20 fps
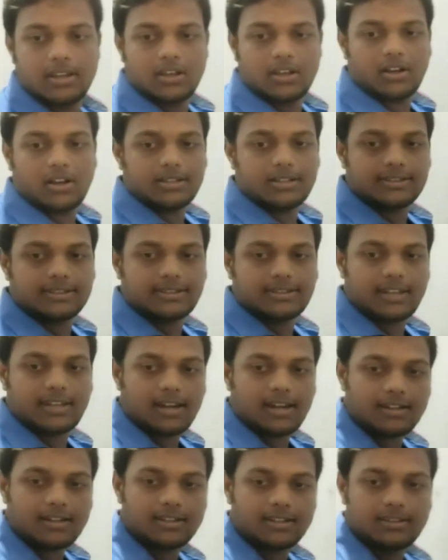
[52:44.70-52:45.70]

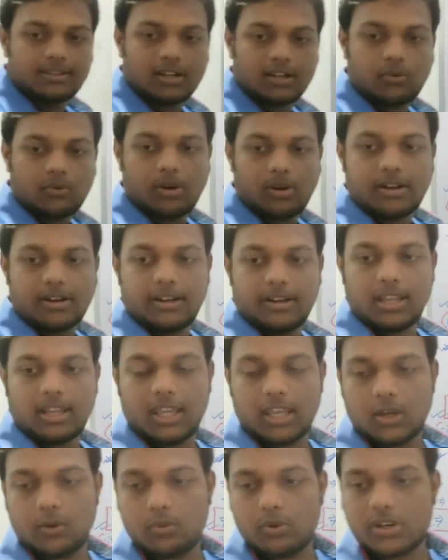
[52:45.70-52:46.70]
Construct the quadratic
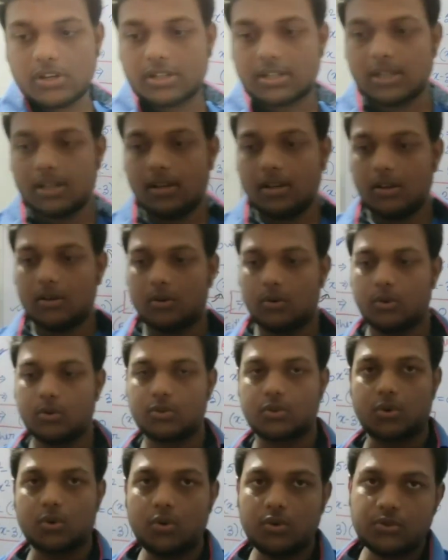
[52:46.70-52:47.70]
equation
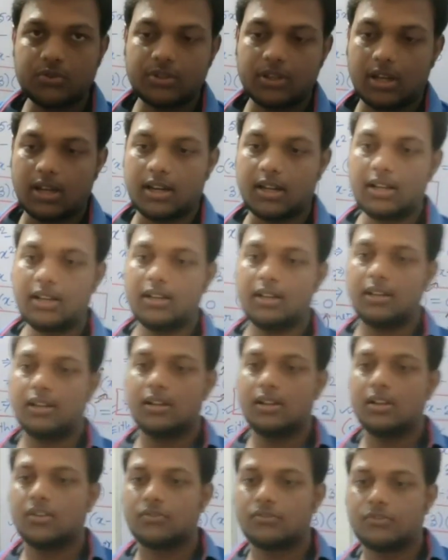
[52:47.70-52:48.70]
whose roots are
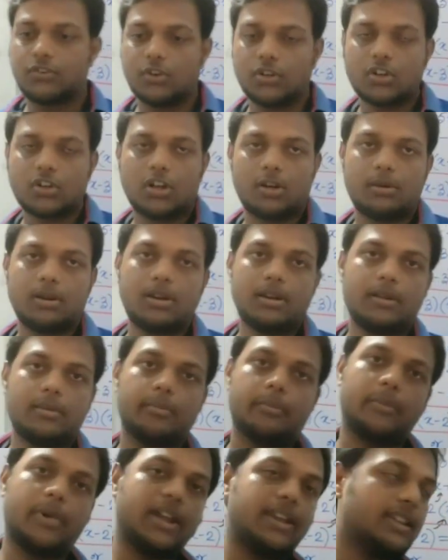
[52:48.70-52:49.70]

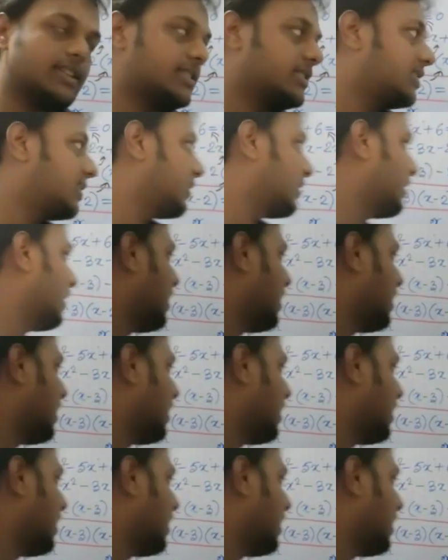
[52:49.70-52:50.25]
4, minus 3.